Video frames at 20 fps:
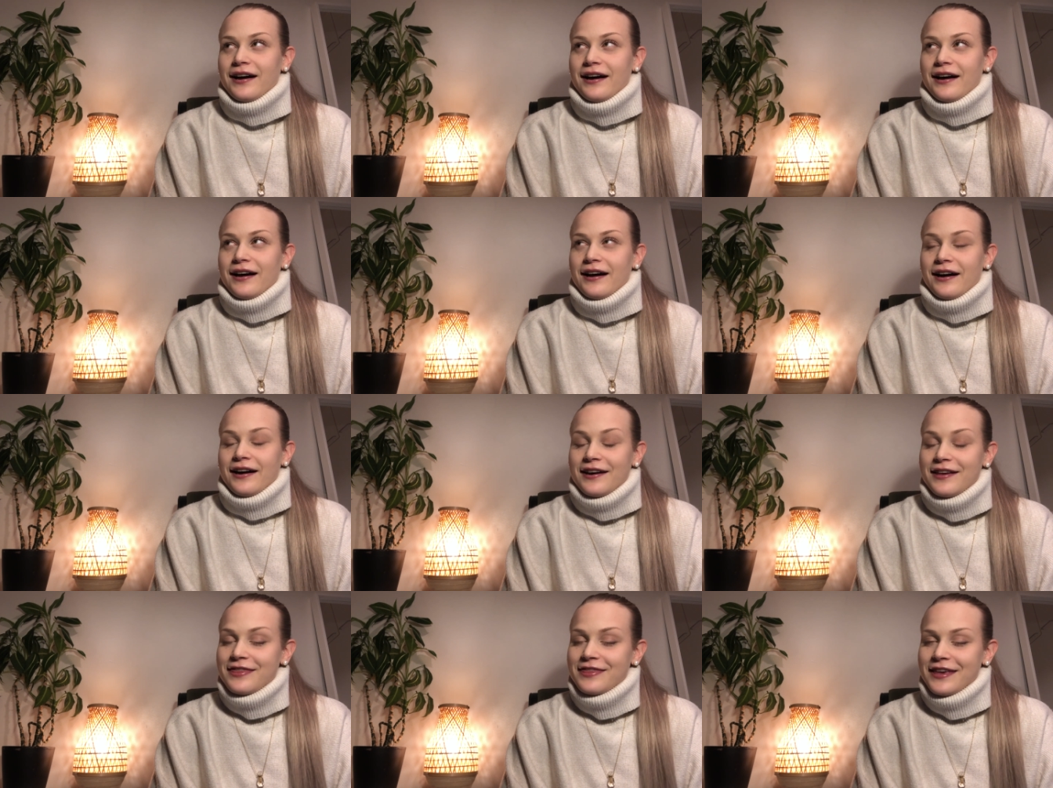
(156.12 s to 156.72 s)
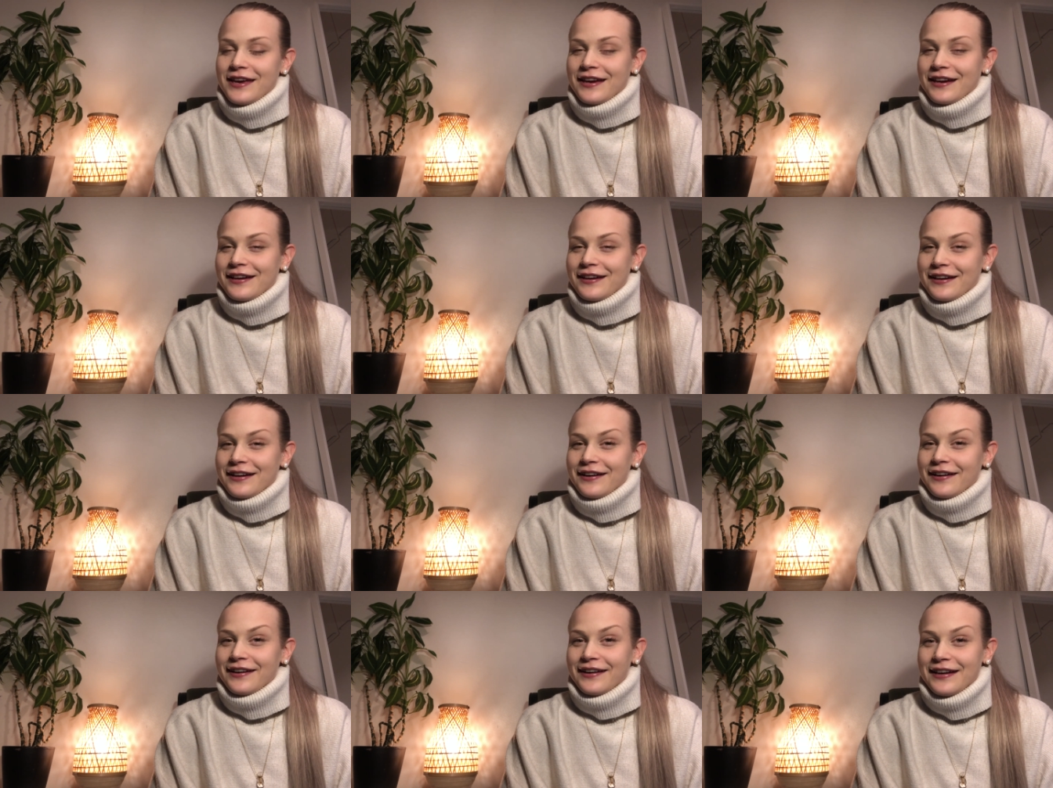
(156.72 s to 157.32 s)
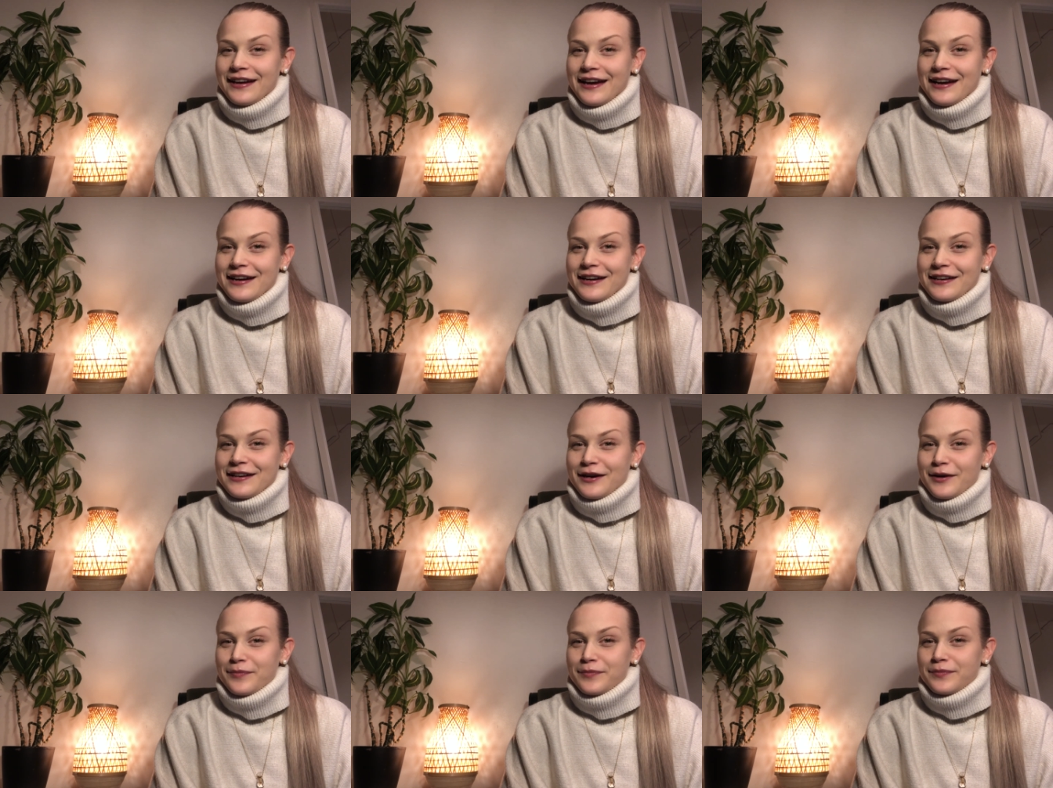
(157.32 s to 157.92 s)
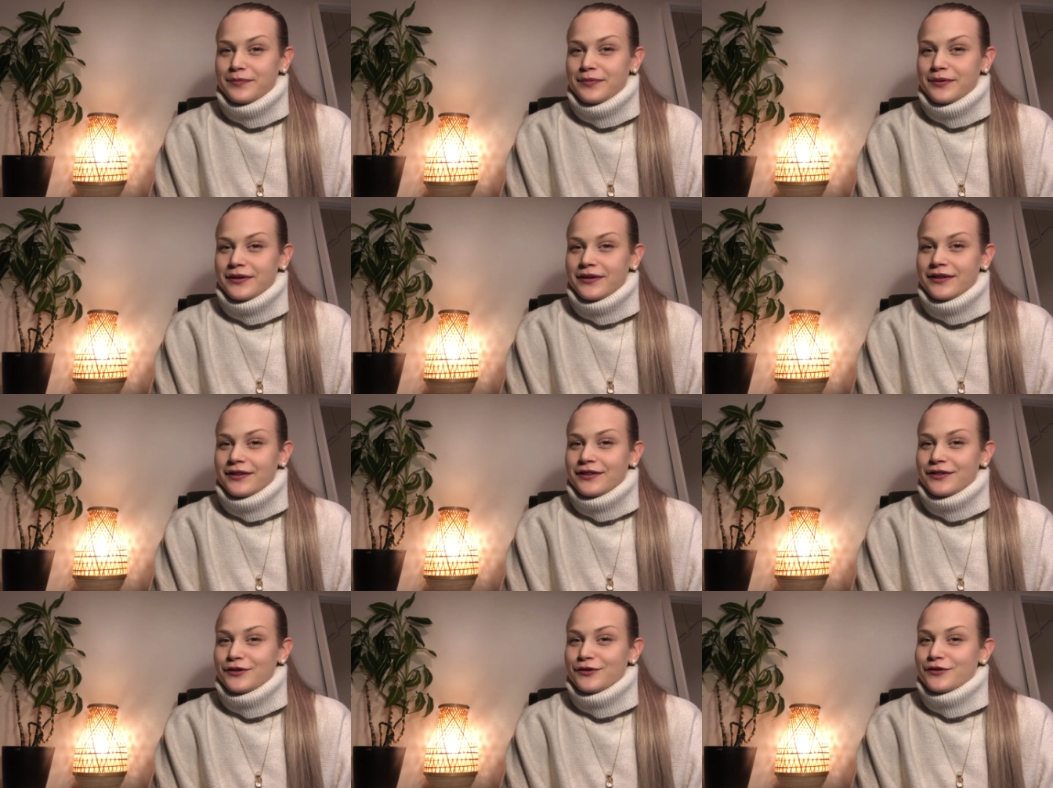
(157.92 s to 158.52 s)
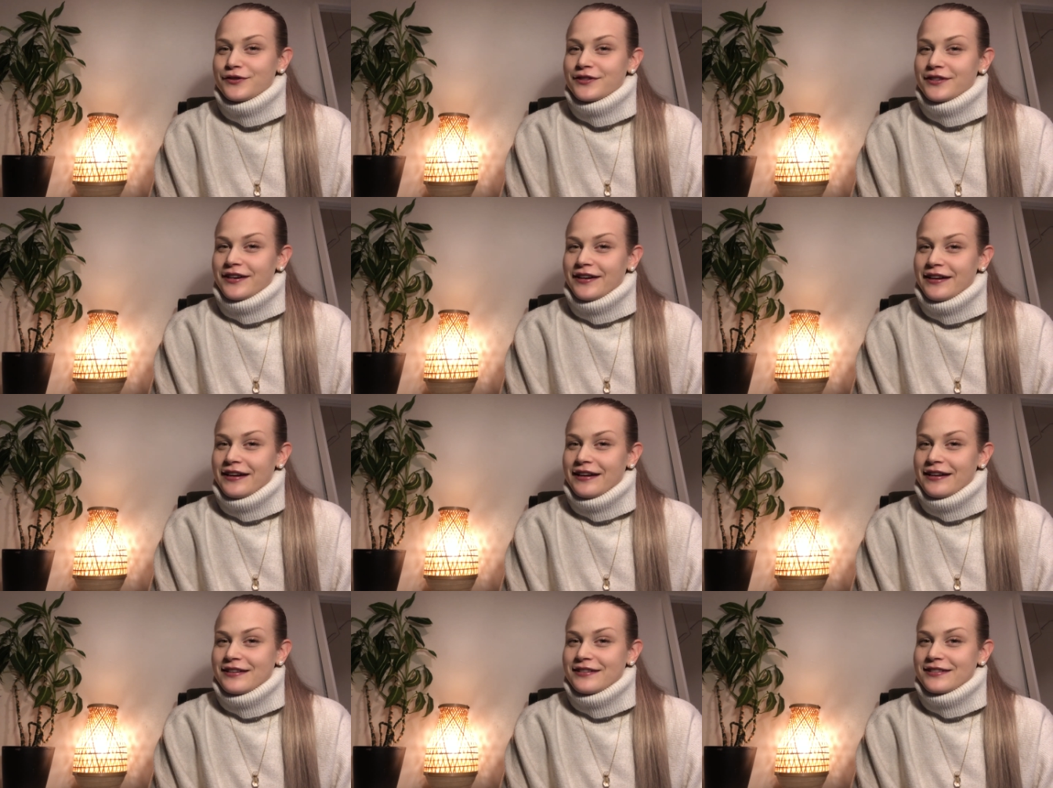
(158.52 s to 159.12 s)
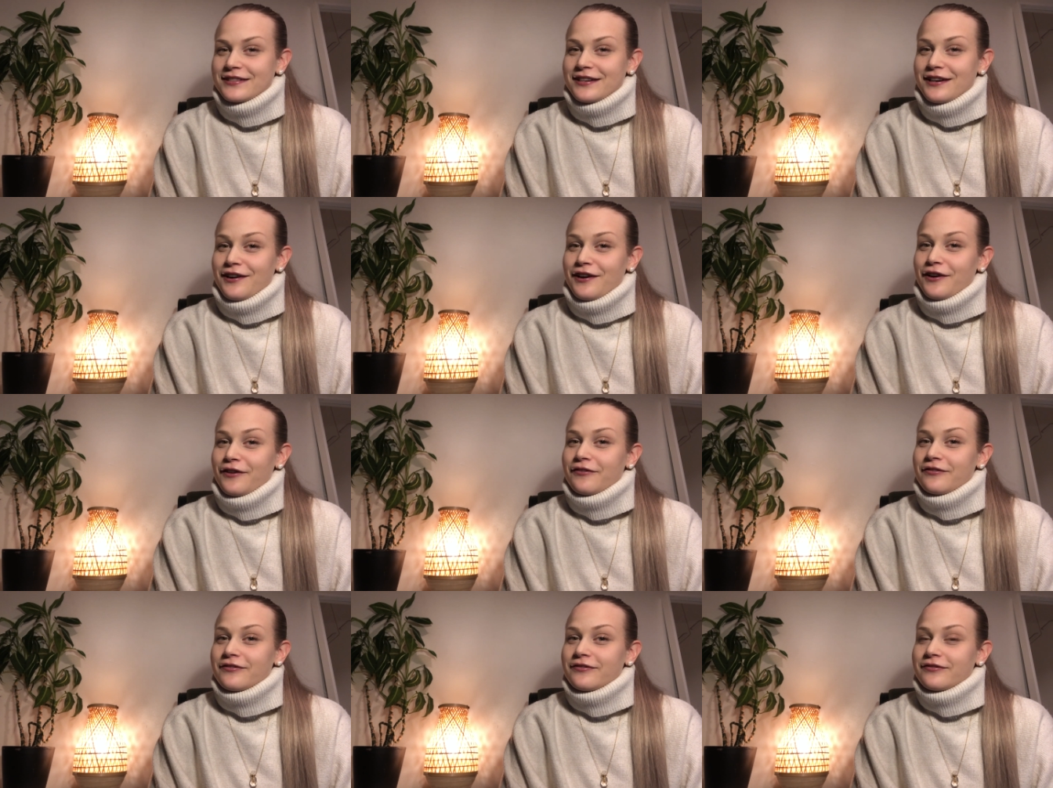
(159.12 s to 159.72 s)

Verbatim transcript: I think I ended up to science kind of